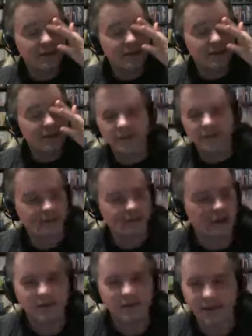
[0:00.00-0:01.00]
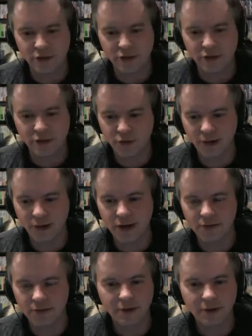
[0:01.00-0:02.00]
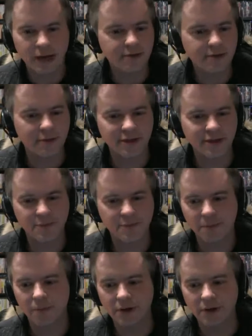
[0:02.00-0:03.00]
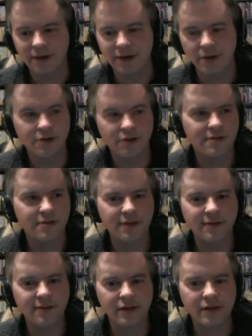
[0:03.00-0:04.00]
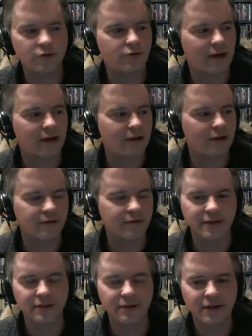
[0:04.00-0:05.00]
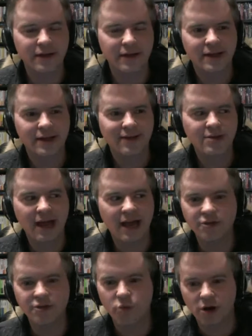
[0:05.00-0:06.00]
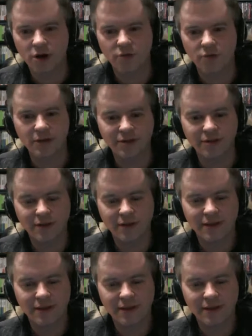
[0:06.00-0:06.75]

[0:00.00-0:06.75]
say that she's not on dangerous ground. And some of these people pointed out she's on the dangerous ground that she has to work with.